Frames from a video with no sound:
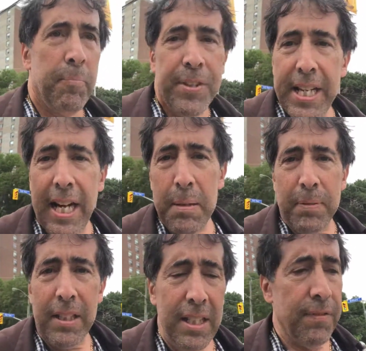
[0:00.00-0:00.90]
You gotta
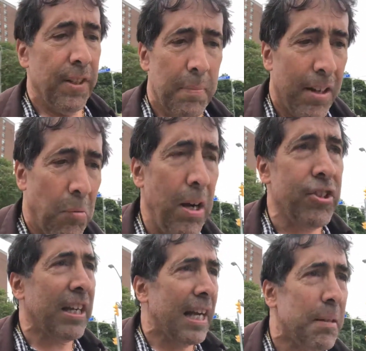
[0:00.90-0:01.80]
believe, no matter what.
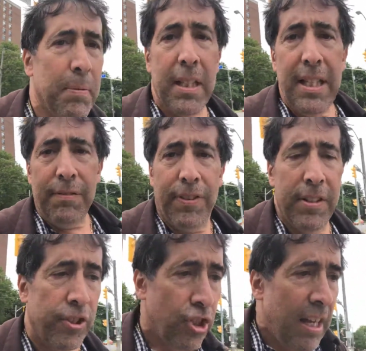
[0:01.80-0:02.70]
You gotta believe.
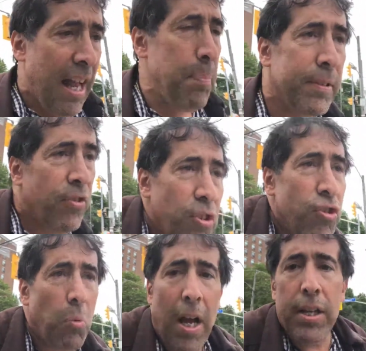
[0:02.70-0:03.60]
Shit happens. Who knows
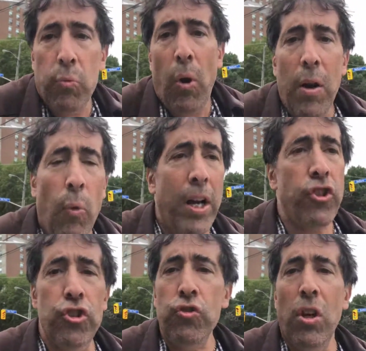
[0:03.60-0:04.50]
why? And why
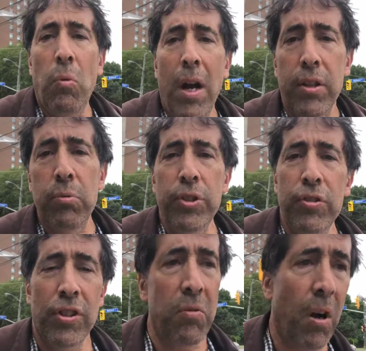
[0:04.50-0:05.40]
should you know why? Who are you
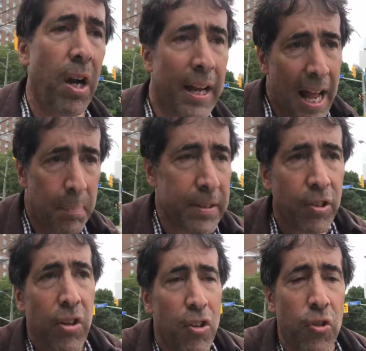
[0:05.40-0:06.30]
to know why? It happens.
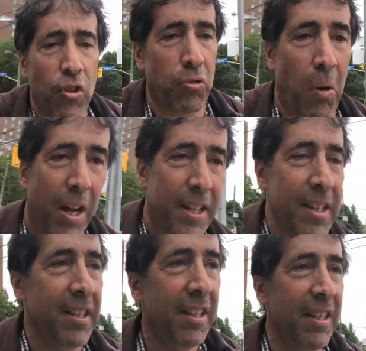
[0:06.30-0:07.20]
Who knows why?
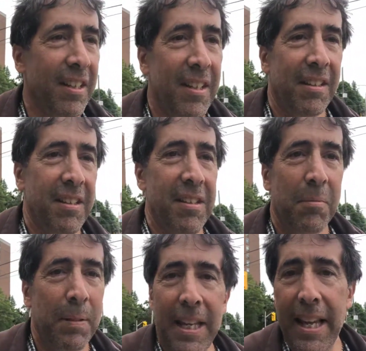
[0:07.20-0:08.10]

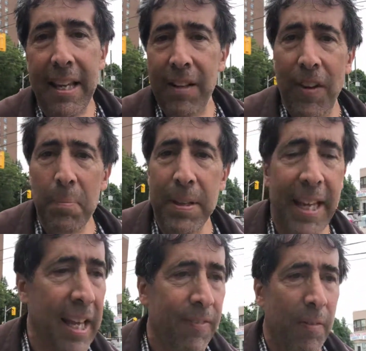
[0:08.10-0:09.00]
But you can't give up. You
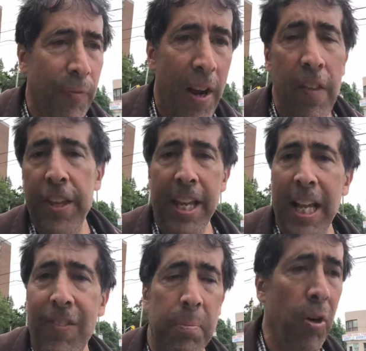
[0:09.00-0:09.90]
can't give up faith. You can't
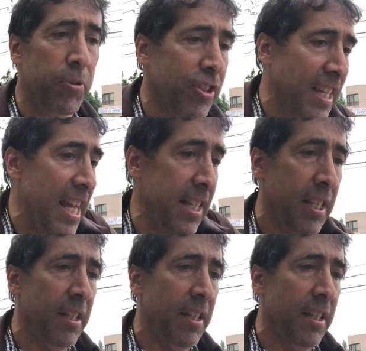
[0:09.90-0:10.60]
give up hope. You just can't.